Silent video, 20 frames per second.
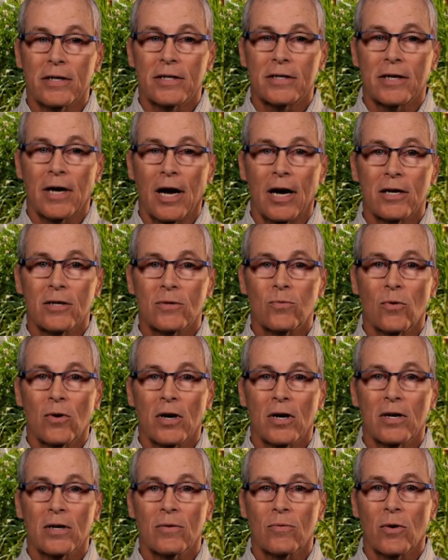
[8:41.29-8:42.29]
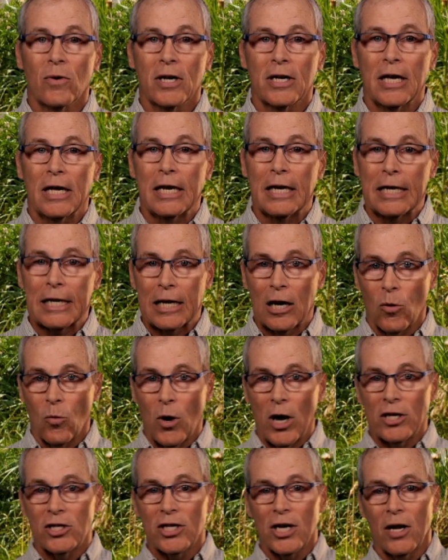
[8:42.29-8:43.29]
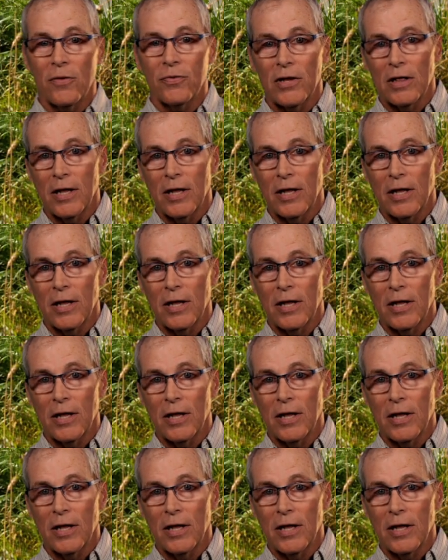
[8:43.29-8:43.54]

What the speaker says: These guys want to get it. You got to watch out.